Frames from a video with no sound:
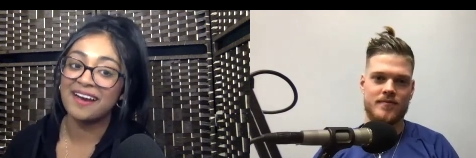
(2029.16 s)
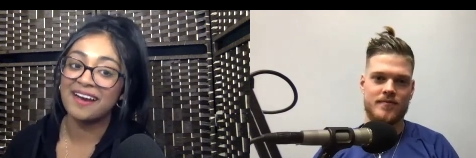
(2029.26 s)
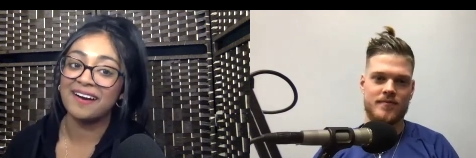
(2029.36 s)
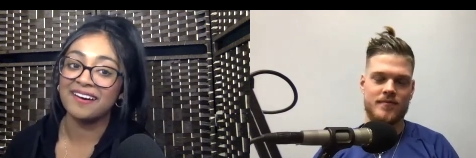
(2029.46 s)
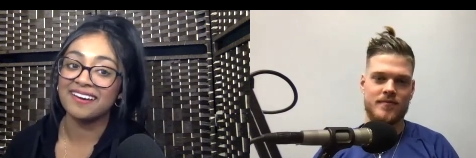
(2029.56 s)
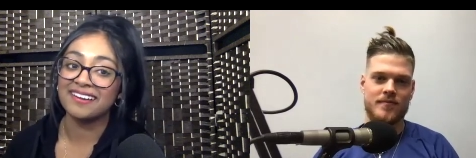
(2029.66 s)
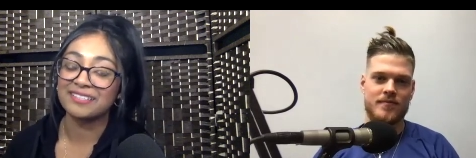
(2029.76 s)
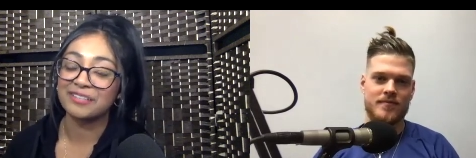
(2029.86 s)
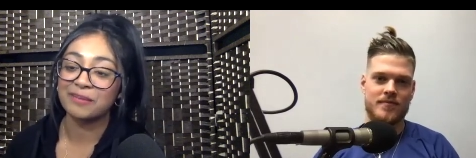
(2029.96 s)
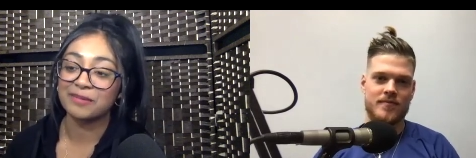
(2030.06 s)
Speaker 1: on
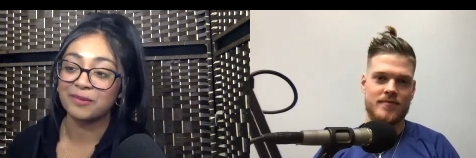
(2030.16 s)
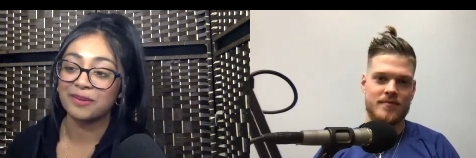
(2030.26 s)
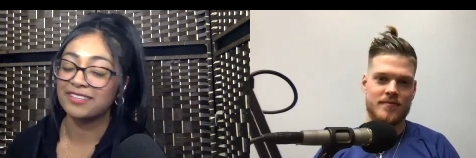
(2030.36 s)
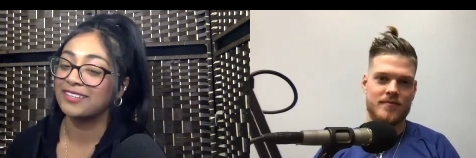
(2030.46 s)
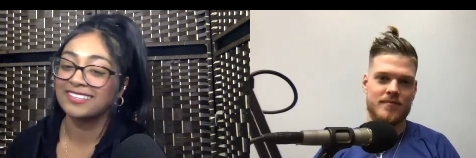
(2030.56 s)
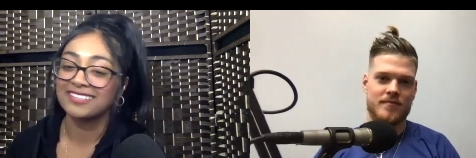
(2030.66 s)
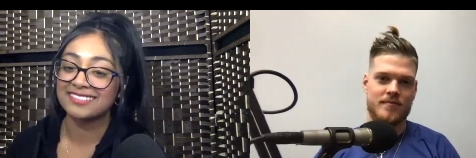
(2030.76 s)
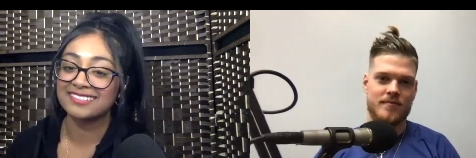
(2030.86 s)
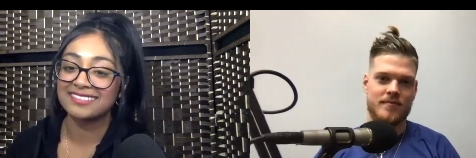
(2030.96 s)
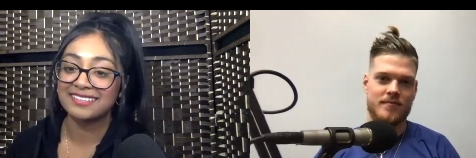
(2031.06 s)
Instagram as well. You can
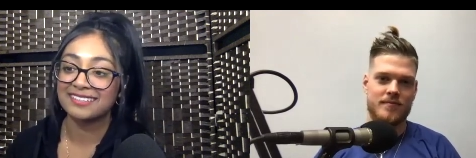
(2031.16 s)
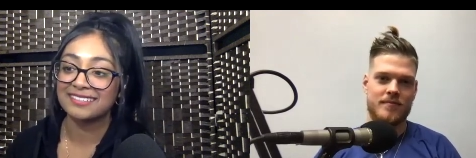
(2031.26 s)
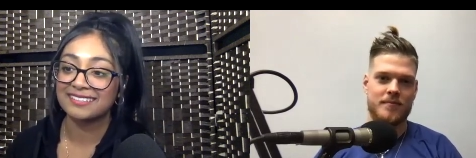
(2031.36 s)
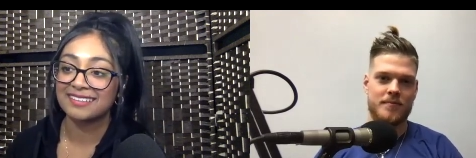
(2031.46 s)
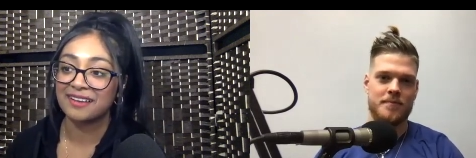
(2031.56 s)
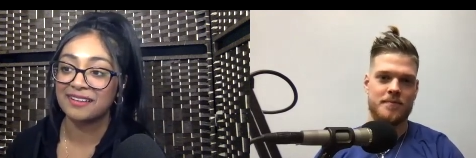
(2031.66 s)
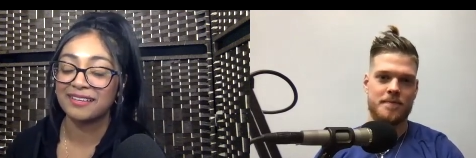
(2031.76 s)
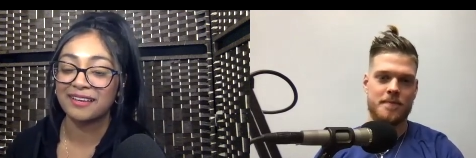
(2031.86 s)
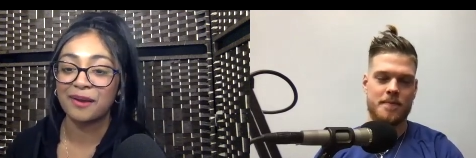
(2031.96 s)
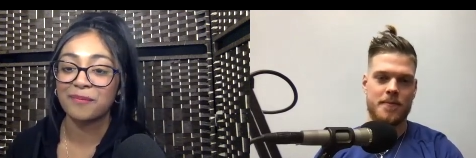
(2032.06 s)
just just uh,
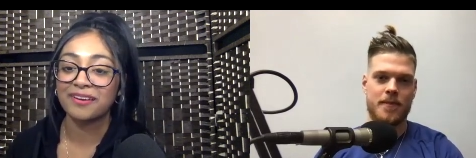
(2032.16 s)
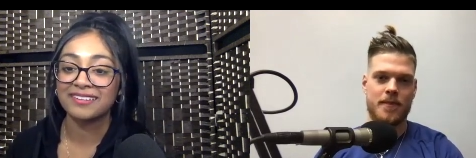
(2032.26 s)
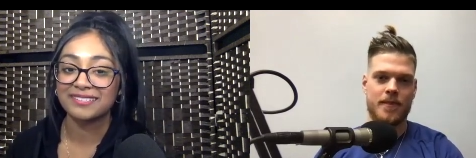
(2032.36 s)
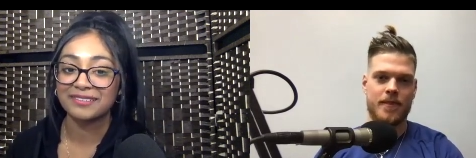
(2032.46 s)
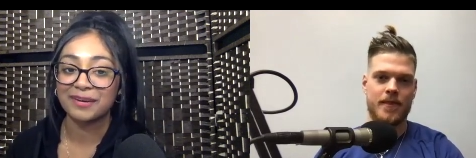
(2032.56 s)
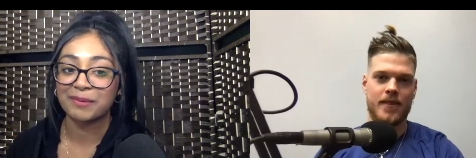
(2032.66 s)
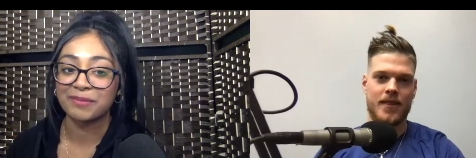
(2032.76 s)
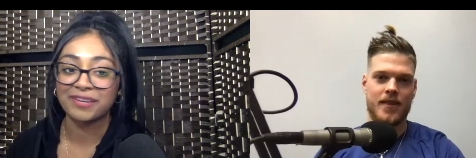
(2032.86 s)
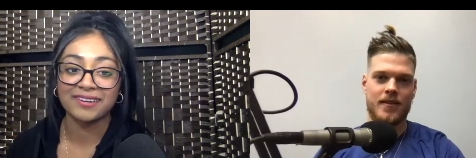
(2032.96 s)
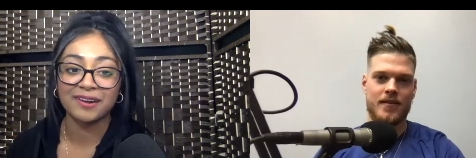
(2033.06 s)
link up on Instagram.
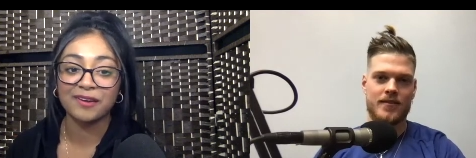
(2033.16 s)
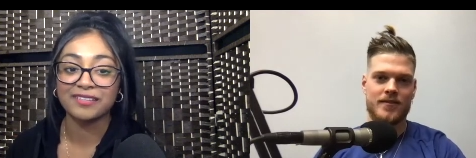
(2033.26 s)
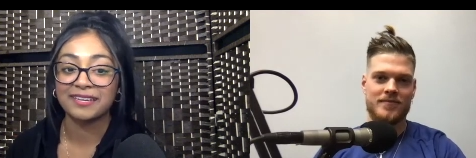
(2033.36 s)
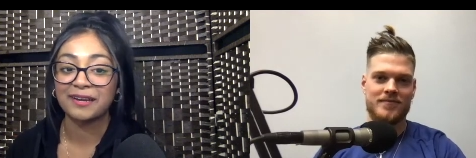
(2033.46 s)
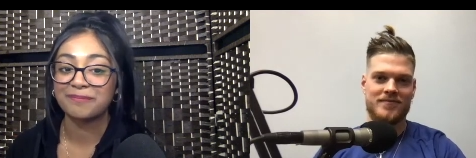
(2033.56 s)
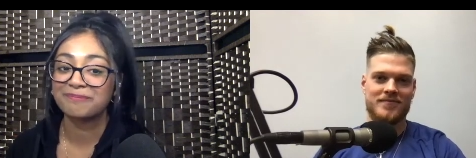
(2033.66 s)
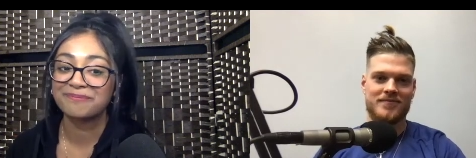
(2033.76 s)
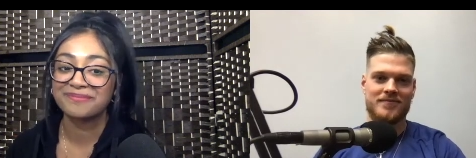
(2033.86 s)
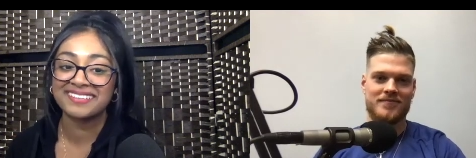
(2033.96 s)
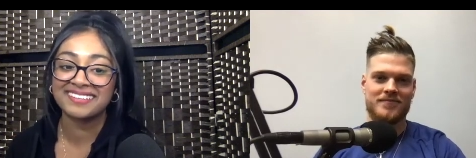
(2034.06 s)
I'm there all the time.
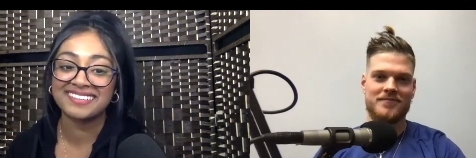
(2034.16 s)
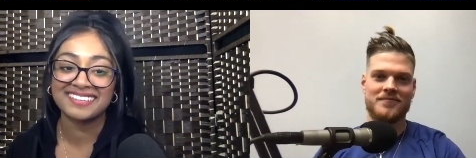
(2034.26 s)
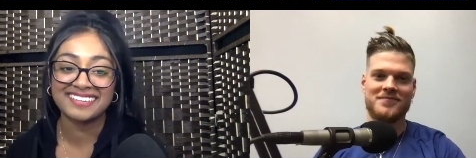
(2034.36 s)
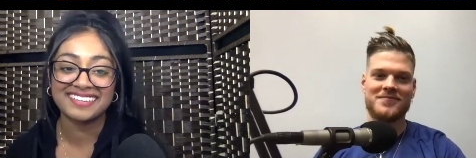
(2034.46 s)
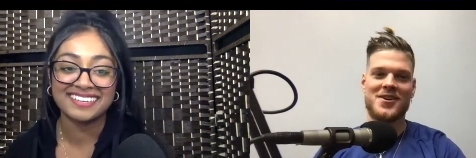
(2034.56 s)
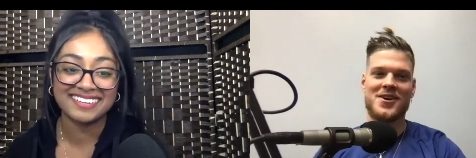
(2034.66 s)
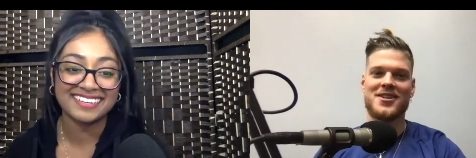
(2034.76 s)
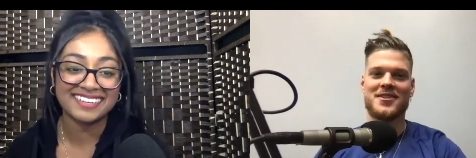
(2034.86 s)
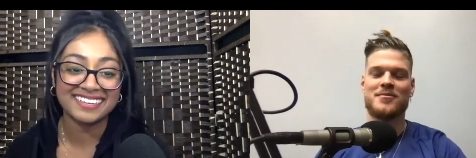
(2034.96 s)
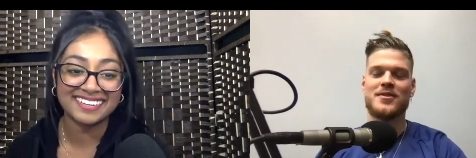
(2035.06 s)

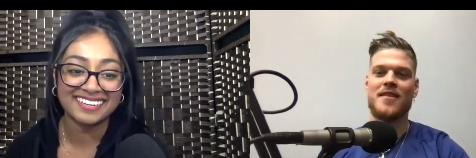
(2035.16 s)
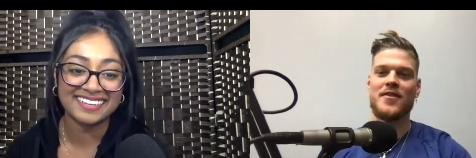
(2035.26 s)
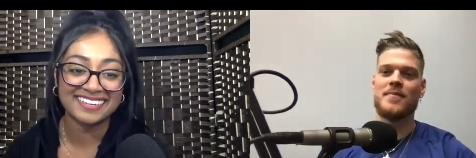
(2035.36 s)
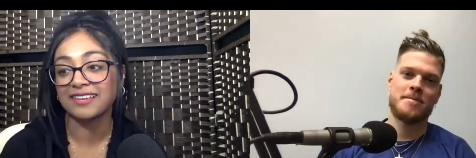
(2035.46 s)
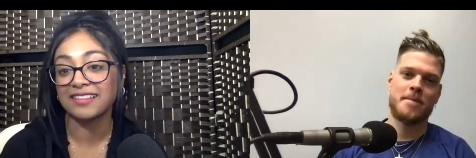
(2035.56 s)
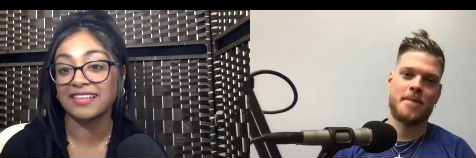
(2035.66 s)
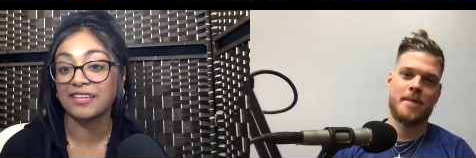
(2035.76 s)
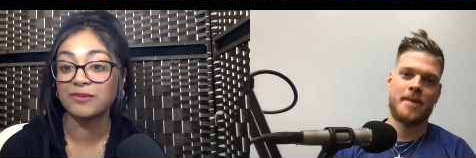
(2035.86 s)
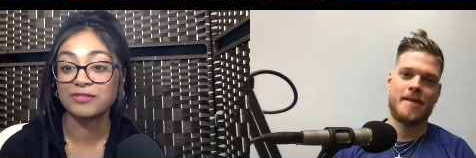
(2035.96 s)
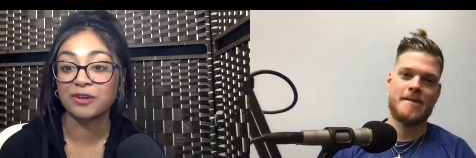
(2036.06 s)
Speaker 2: Awesome. Love it.
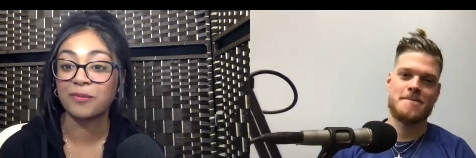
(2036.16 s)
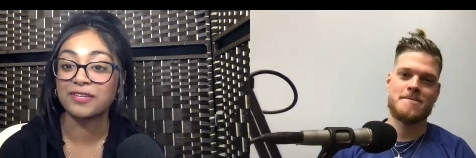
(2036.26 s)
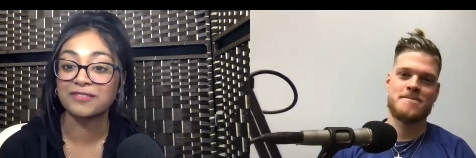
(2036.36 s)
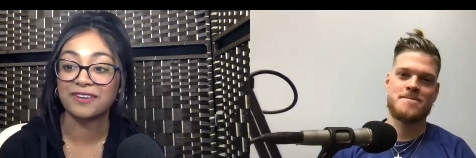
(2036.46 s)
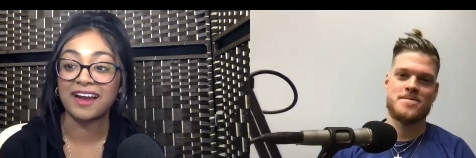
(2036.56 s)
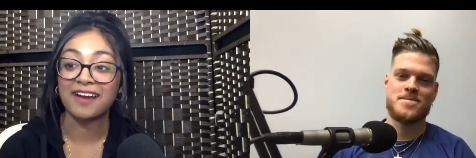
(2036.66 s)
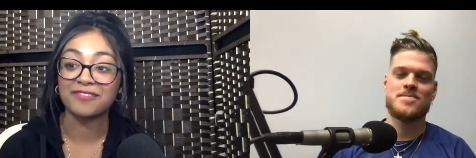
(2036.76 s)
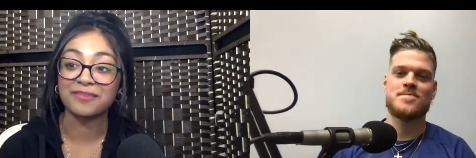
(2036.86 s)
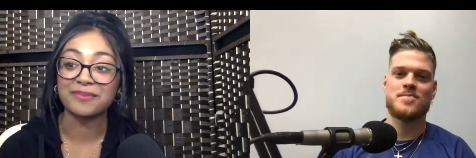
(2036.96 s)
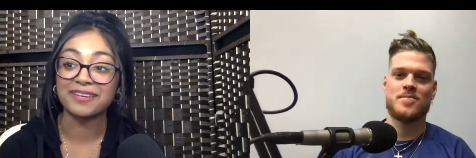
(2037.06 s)
Speaker 1: Thank you so much for
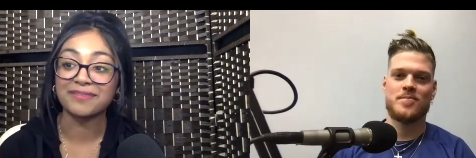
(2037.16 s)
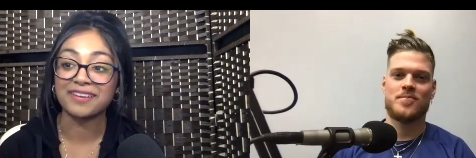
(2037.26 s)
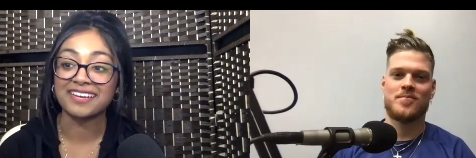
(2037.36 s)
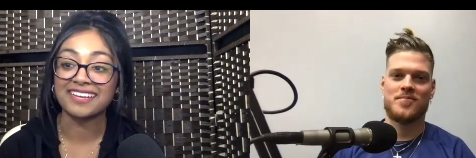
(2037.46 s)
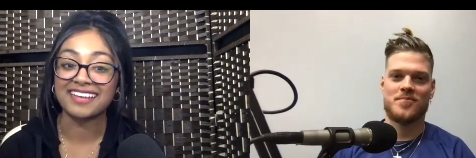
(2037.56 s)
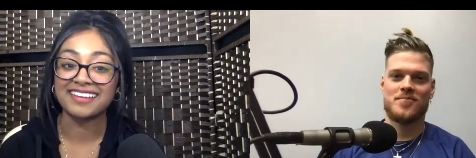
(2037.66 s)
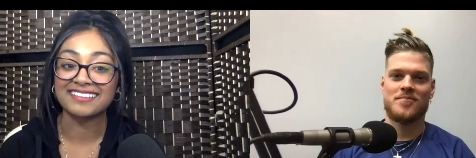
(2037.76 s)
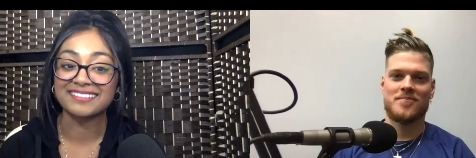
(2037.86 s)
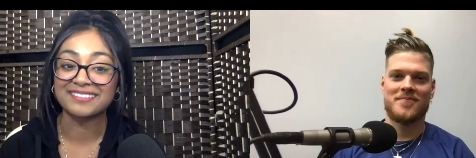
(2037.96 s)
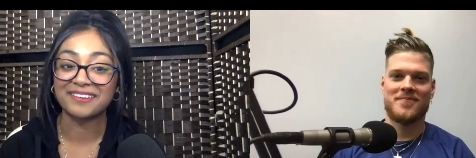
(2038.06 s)
having me, man. Like
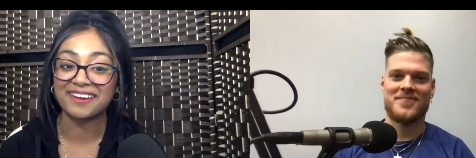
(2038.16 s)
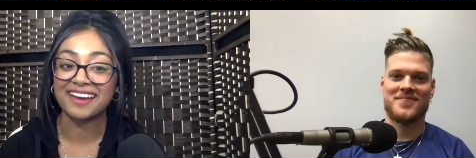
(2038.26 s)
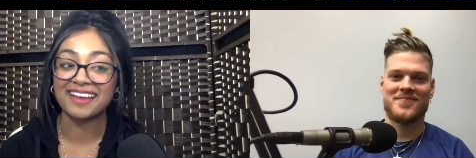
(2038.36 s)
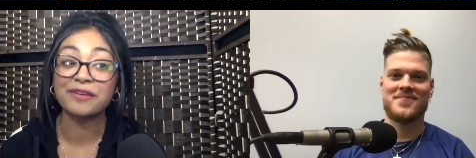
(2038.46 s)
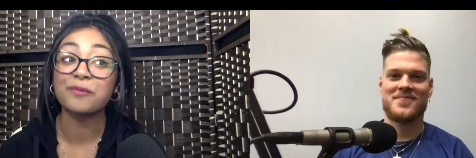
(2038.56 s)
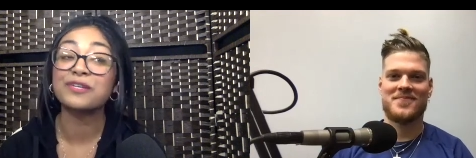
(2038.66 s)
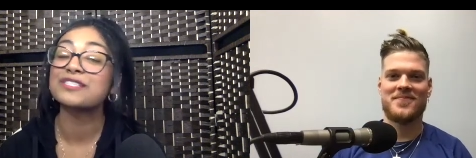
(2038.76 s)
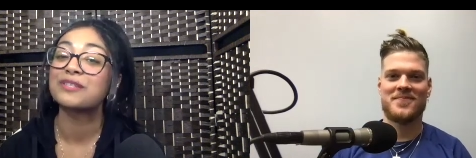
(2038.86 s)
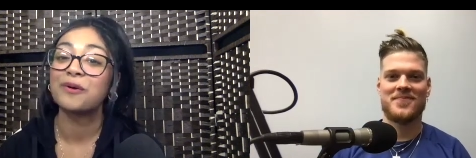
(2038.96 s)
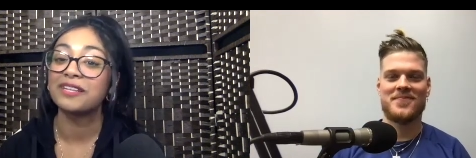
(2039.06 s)
this is great. I think we're
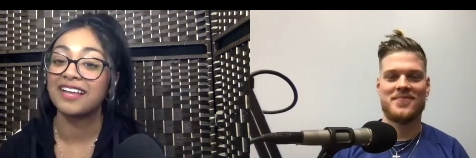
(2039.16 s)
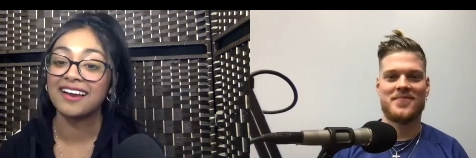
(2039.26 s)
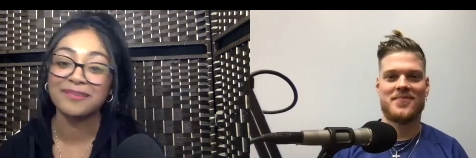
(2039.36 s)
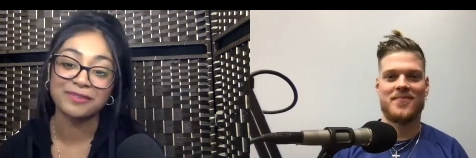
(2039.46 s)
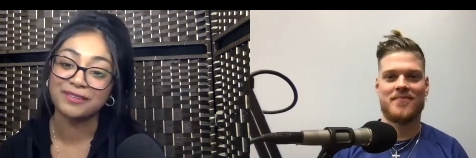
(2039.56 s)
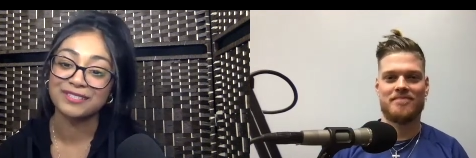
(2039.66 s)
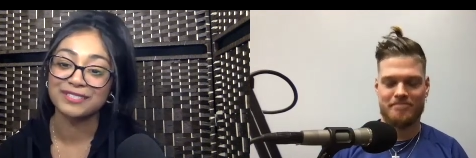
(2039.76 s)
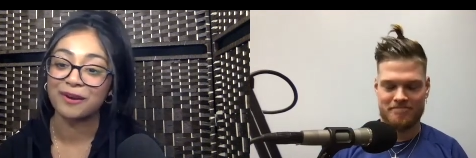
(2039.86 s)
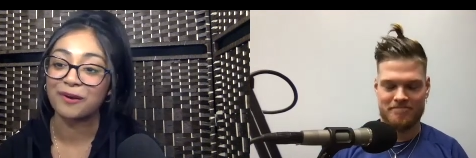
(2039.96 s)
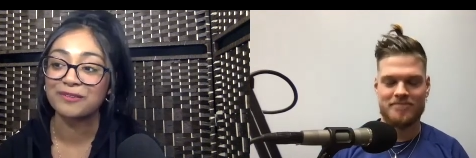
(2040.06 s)
just so aligned with our
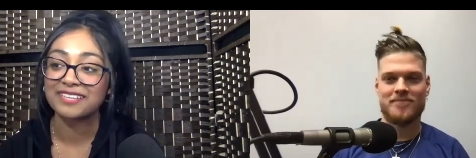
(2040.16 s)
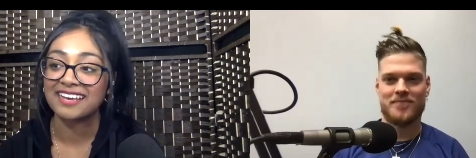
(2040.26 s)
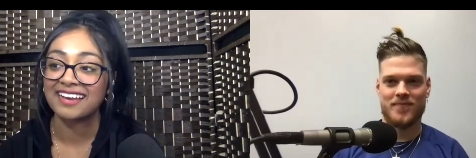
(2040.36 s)
shows. Like